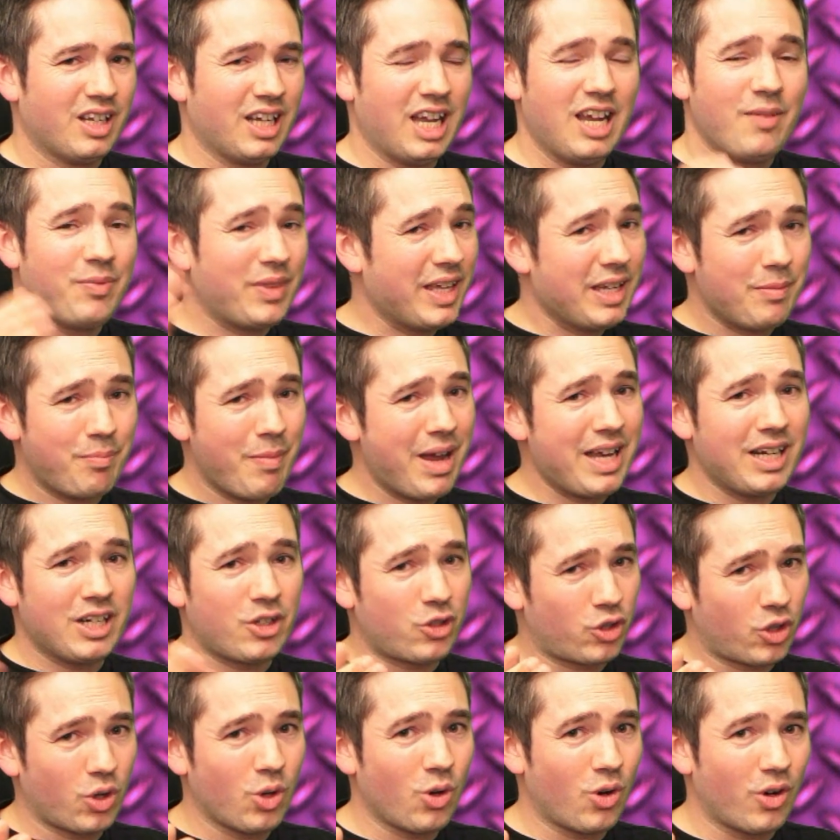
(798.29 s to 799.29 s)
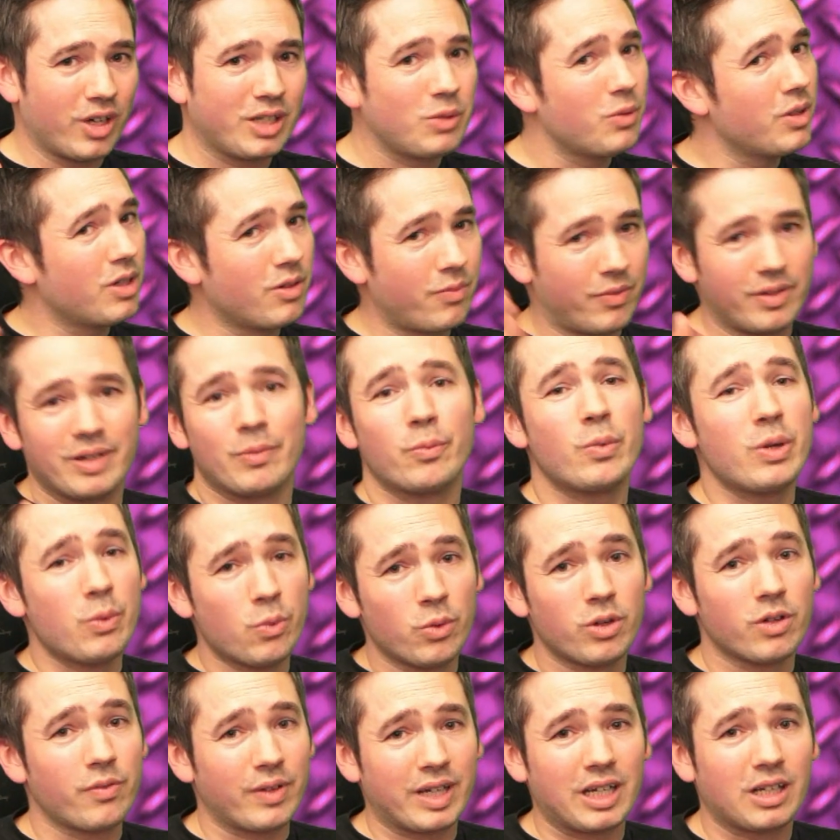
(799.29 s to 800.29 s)
If they'd made a toy, would have we
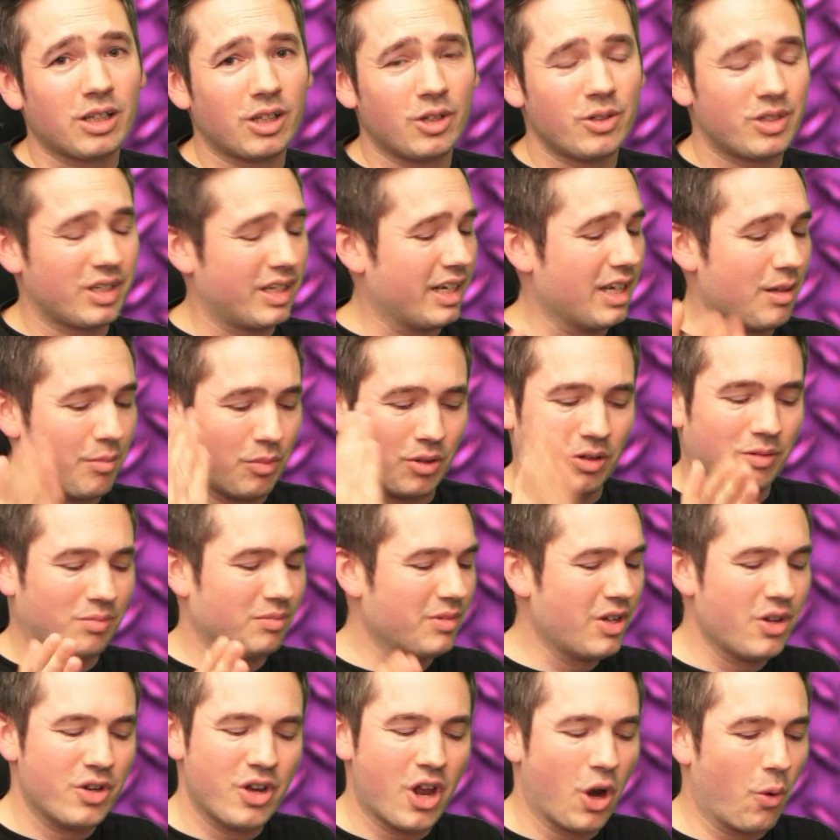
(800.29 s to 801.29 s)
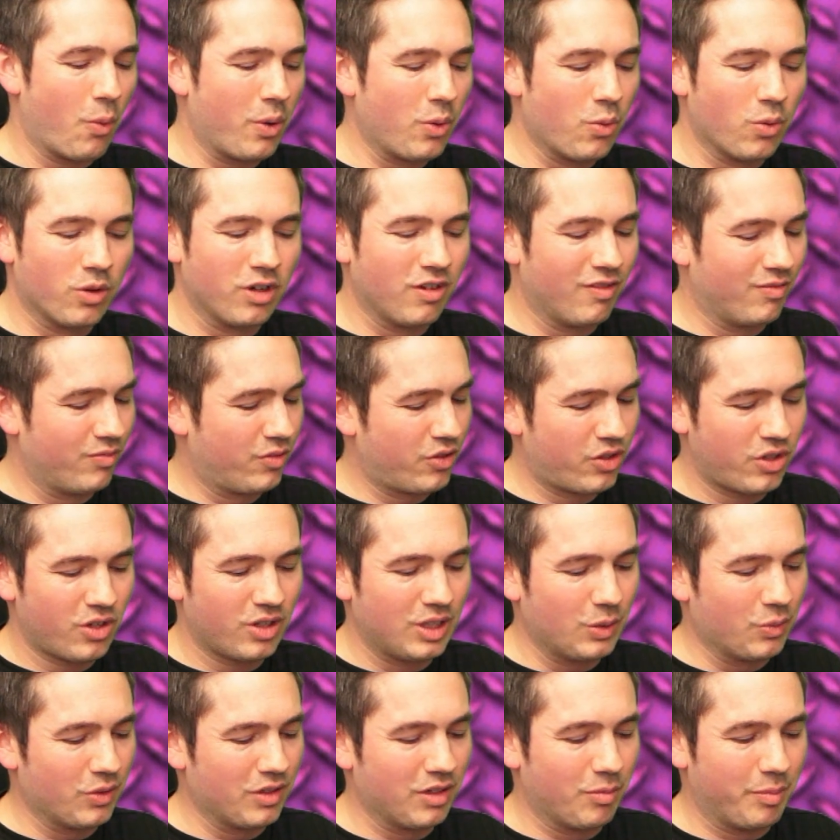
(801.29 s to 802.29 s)
would have included it, but no, we wouldn't have
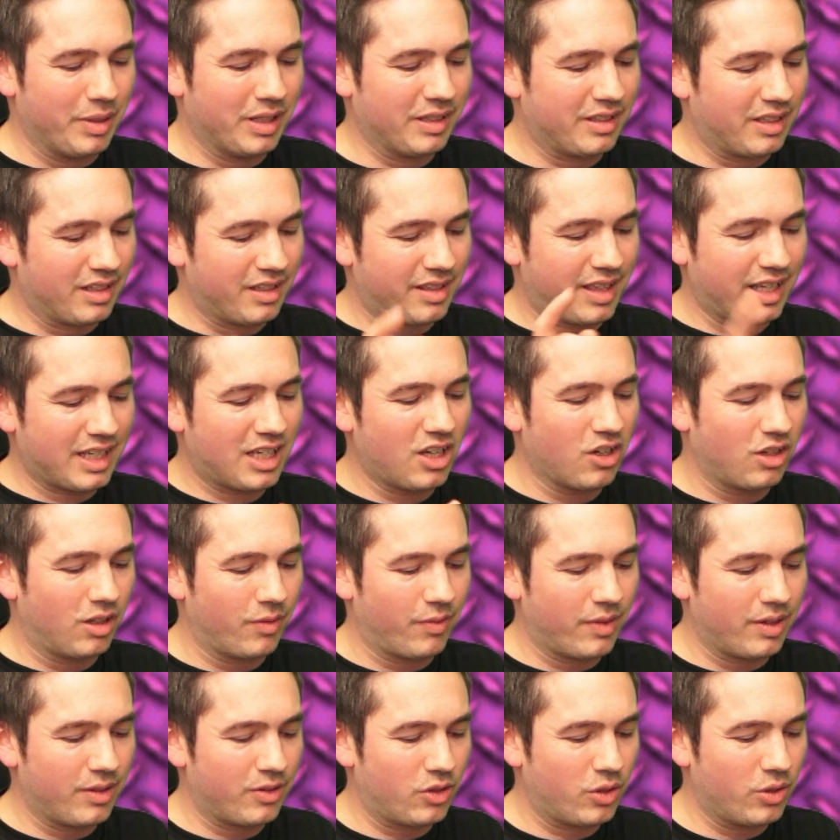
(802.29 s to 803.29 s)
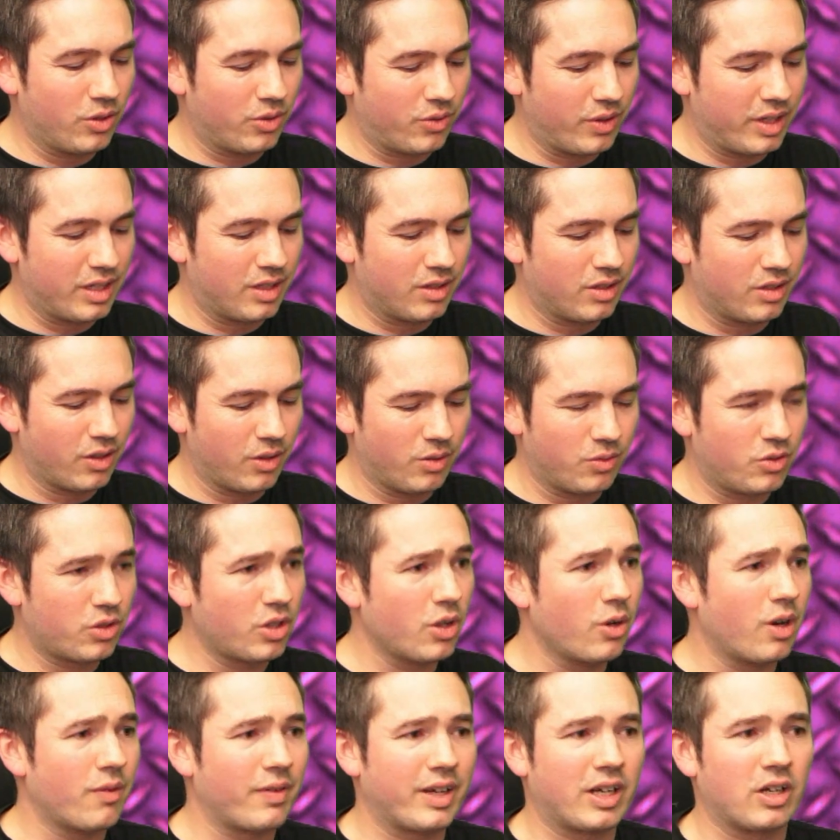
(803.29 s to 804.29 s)
certainly wouldn't have built it. Thank you, Olivia two three oh
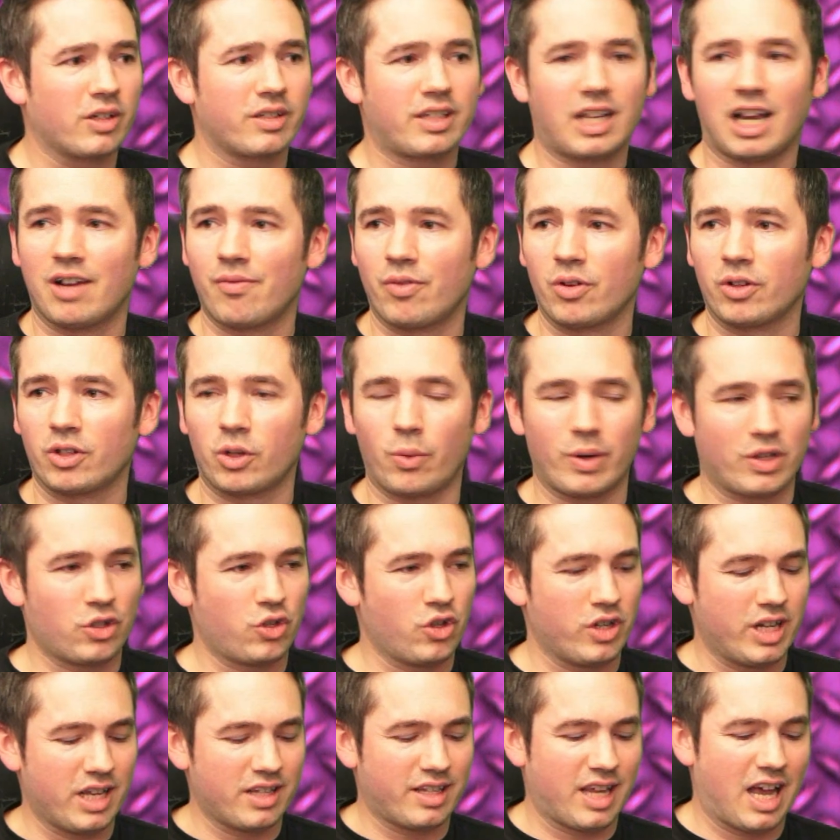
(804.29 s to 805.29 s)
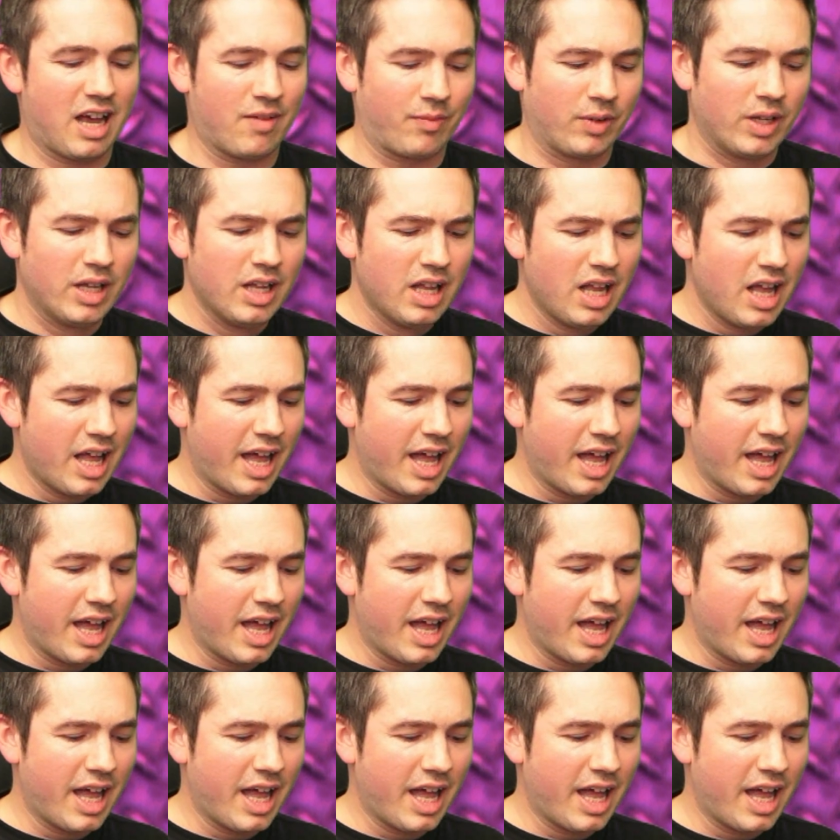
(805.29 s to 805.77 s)
two. Have I got time for another question? Yes, I have.